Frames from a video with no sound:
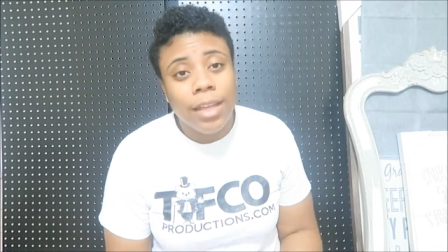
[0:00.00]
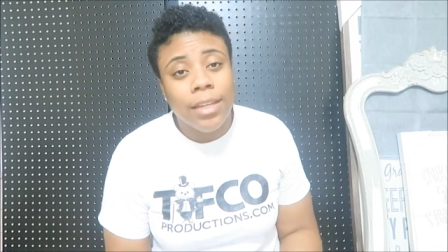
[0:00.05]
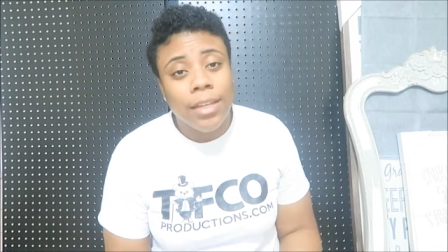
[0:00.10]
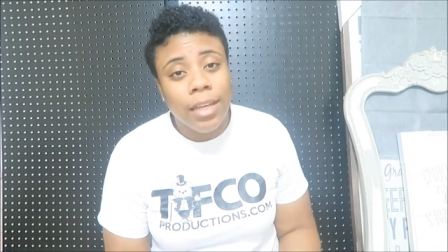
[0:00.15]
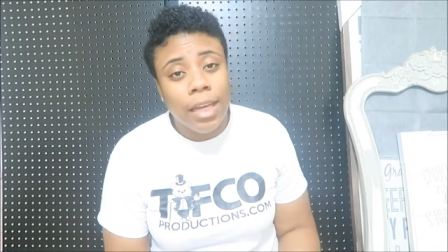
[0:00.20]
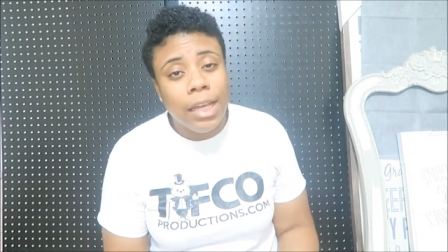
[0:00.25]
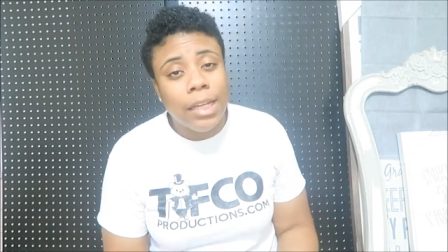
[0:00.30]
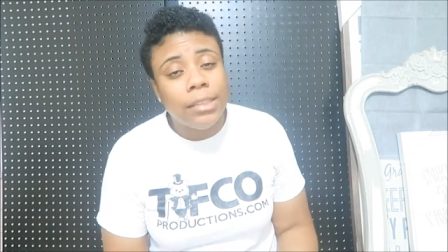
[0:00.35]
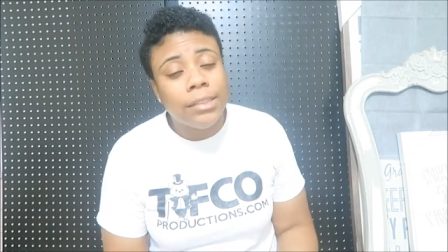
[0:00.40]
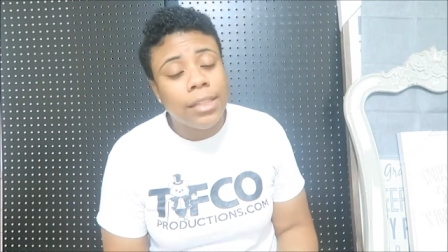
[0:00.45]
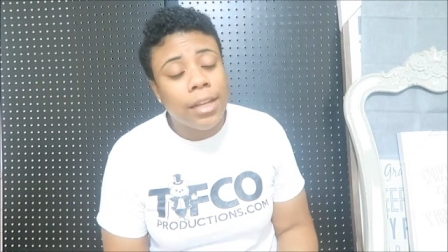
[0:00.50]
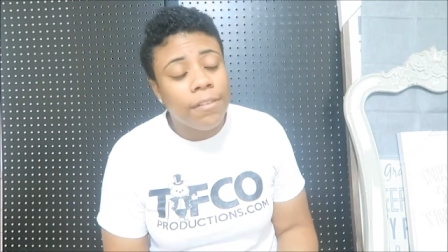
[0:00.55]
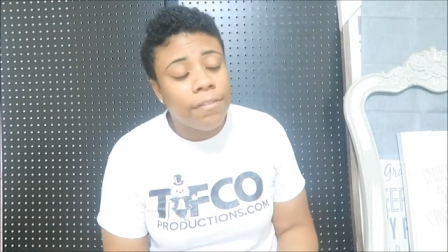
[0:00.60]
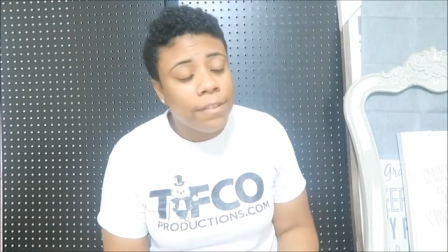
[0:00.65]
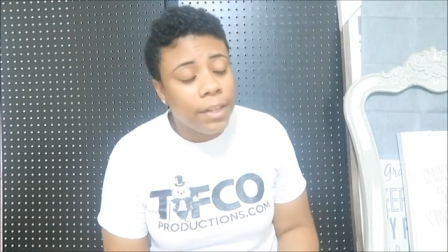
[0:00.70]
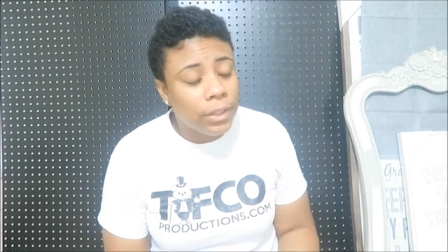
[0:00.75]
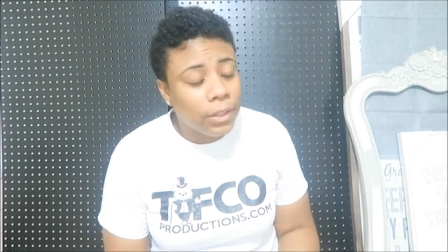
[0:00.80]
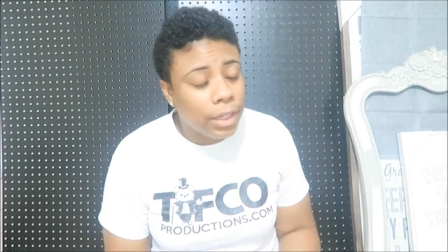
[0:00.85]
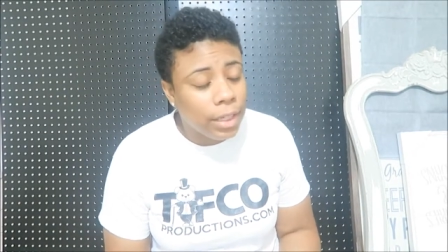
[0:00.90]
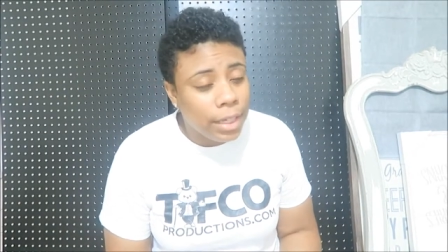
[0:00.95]
yes I
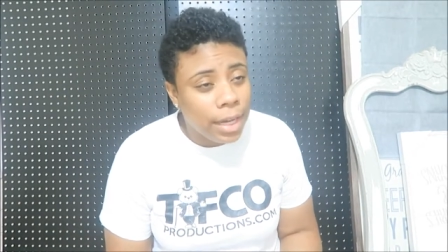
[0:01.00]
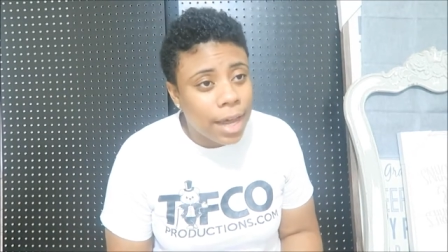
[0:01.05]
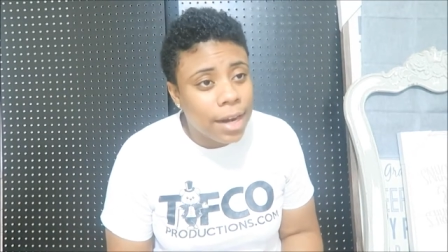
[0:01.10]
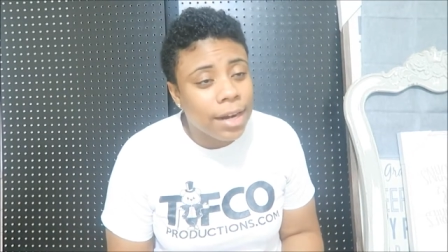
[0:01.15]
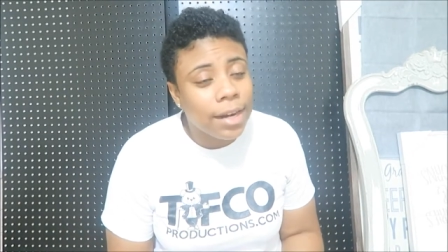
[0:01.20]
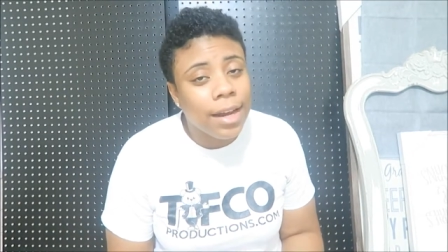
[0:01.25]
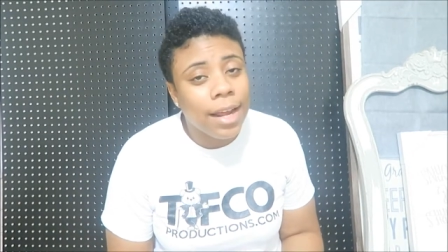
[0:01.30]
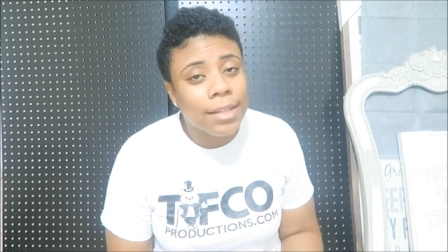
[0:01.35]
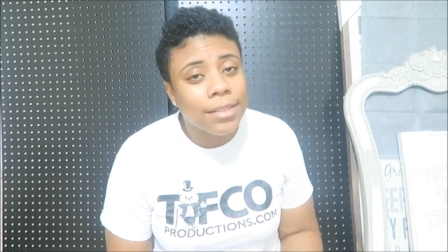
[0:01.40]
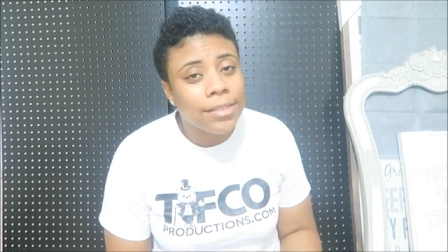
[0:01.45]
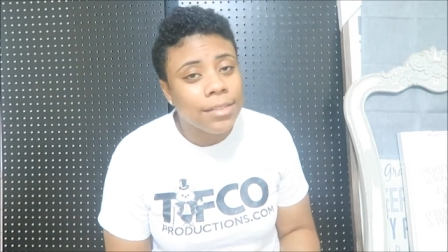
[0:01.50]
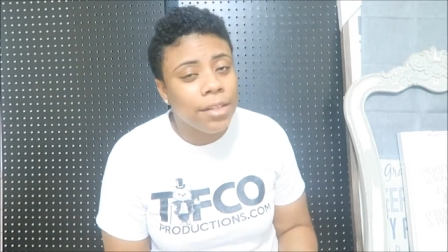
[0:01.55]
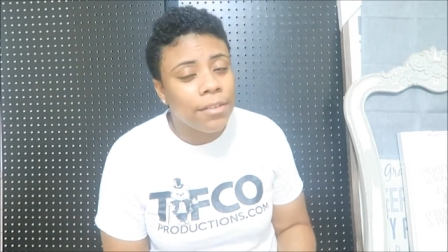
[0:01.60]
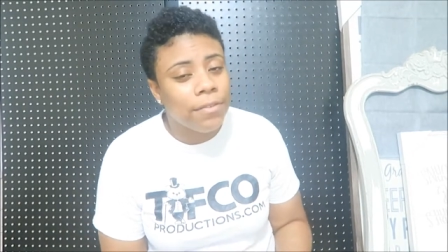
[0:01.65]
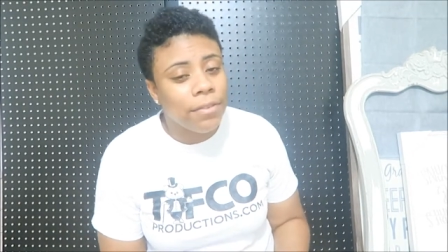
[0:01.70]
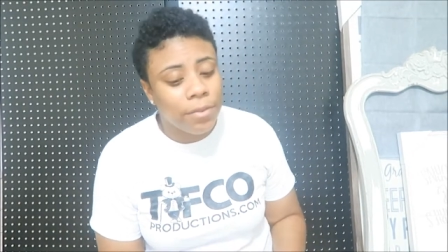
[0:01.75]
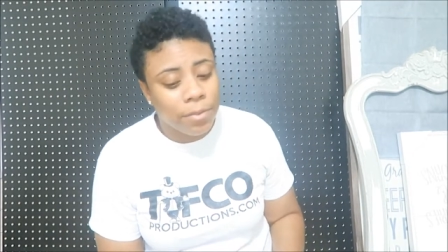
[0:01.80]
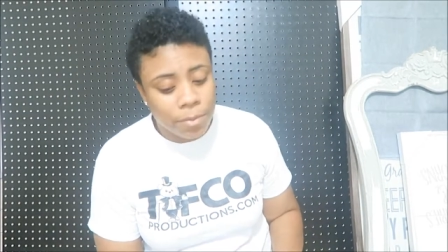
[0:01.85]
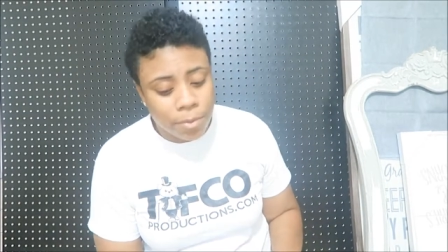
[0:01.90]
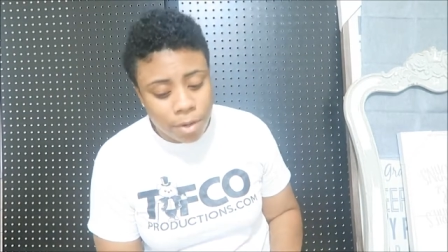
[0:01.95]
found a lot of nice
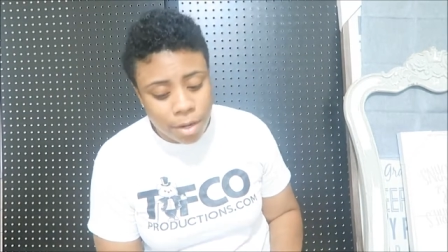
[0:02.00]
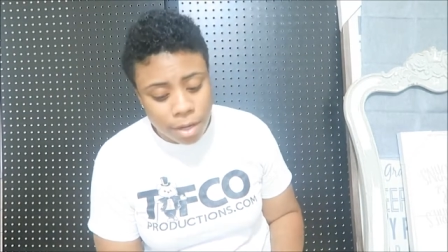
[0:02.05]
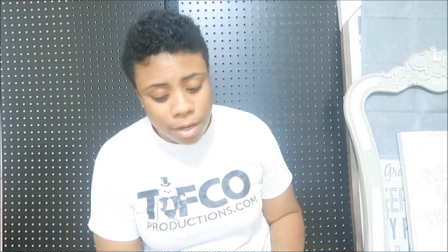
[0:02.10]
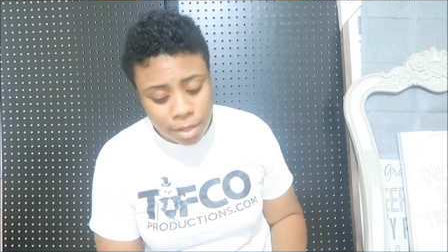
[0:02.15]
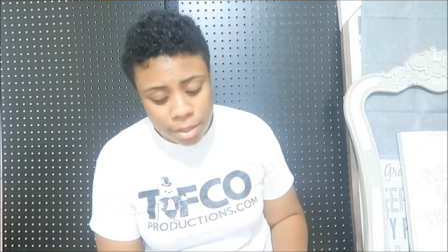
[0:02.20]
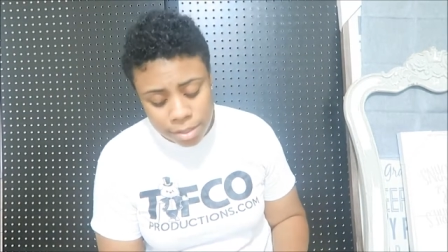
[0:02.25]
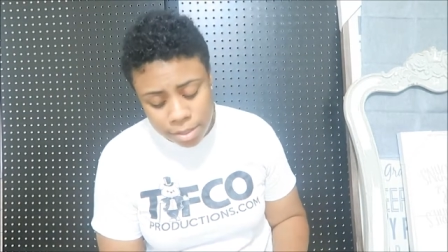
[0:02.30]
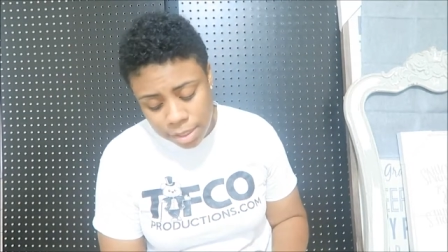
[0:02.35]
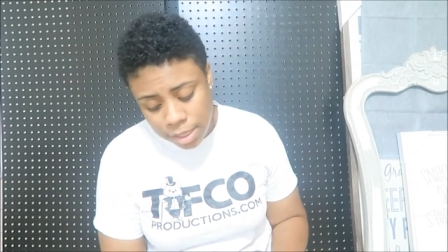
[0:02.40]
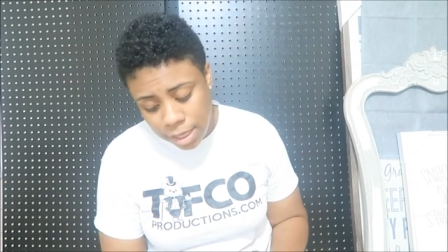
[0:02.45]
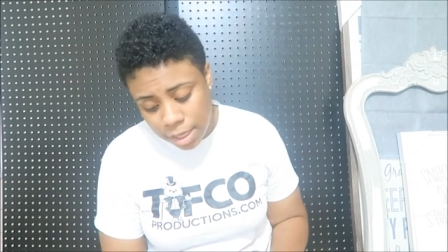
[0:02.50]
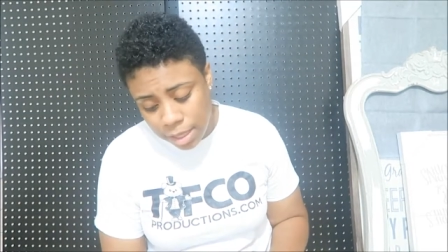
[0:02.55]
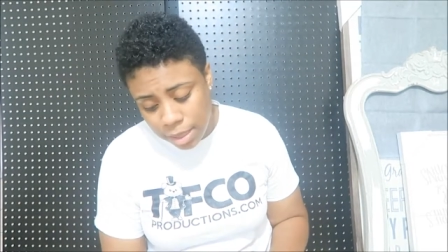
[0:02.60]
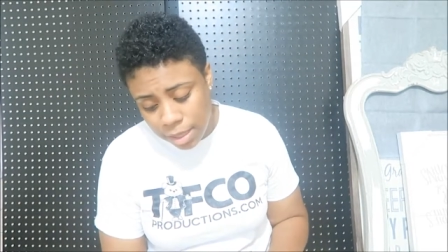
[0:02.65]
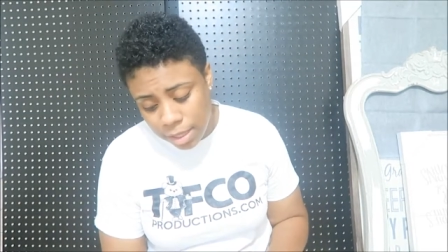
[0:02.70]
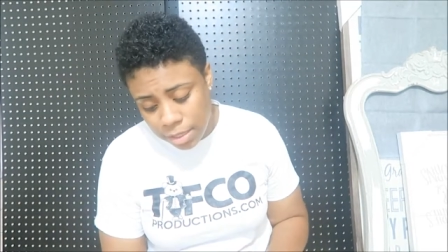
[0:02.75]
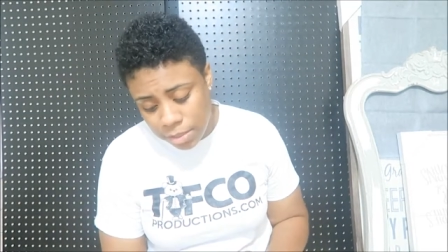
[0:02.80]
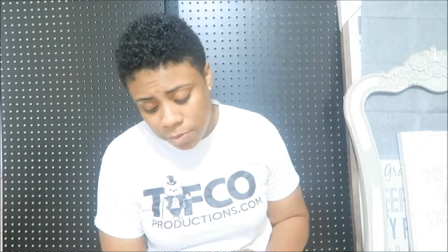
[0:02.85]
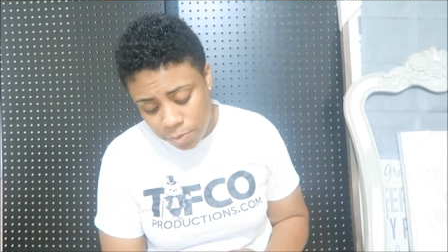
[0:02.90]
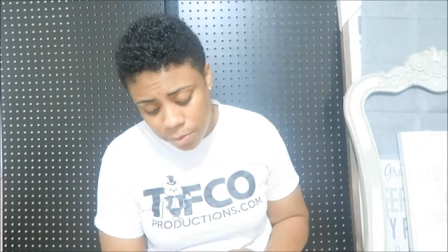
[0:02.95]
stuff in Ross and
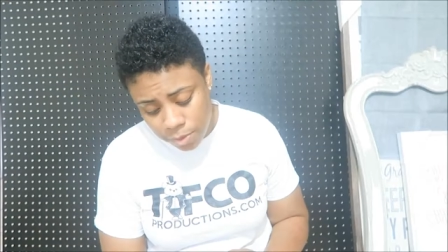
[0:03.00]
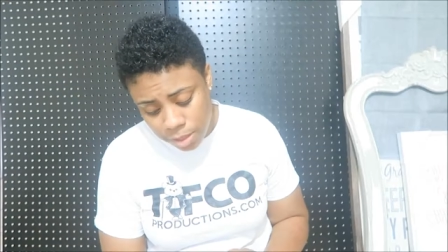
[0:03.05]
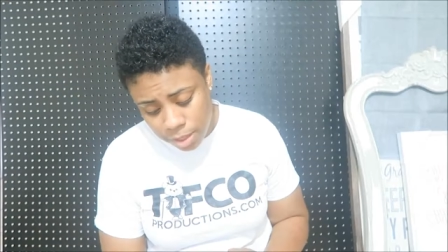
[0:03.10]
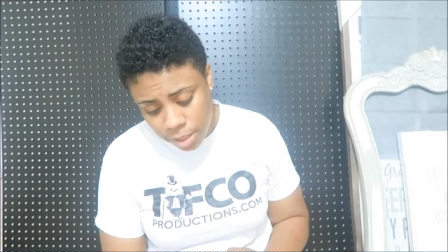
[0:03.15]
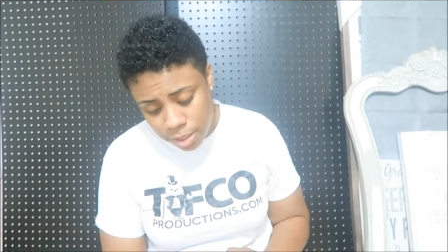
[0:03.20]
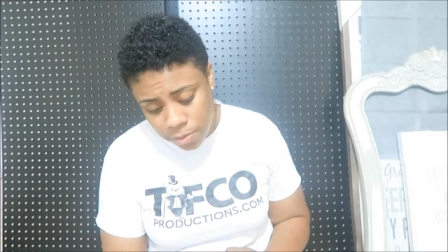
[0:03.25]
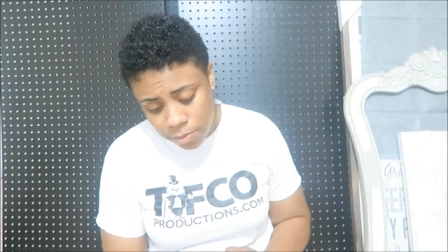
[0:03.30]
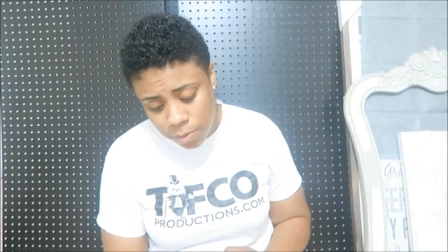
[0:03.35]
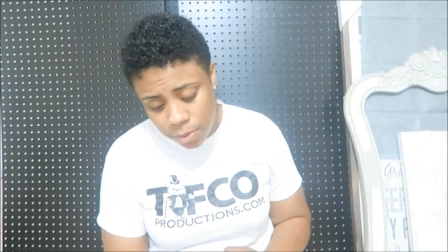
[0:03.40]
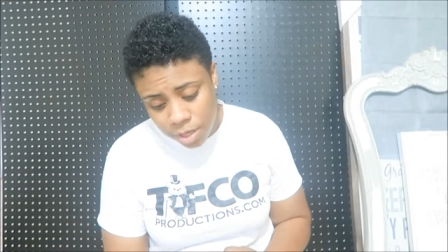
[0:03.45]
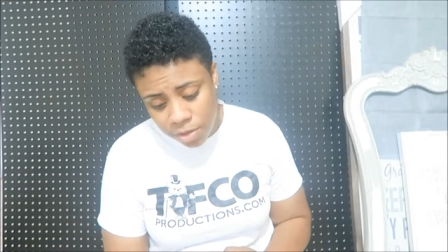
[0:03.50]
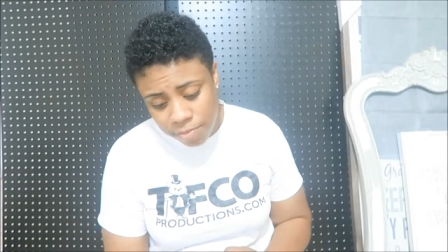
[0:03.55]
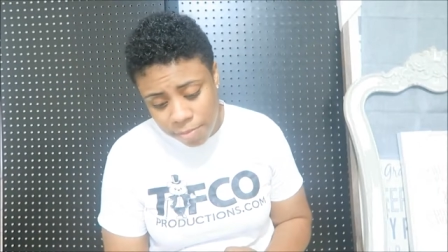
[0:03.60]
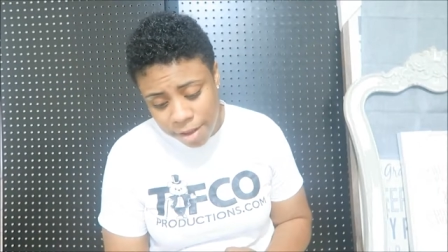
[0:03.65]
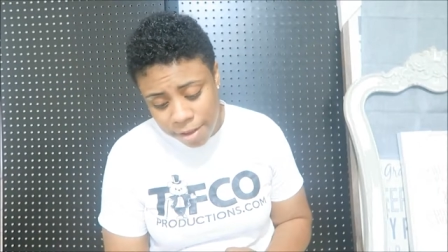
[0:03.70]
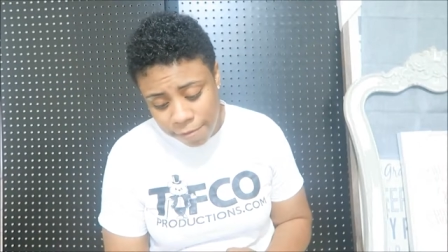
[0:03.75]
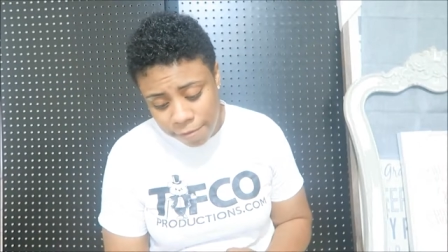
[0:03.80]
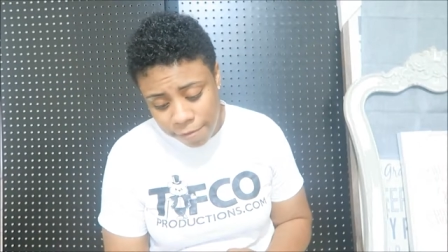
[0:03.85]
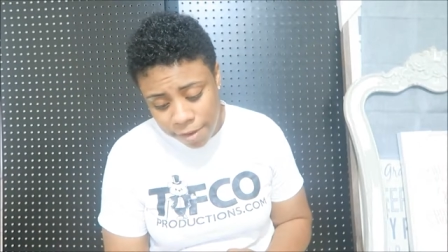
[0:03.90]
this one is one of my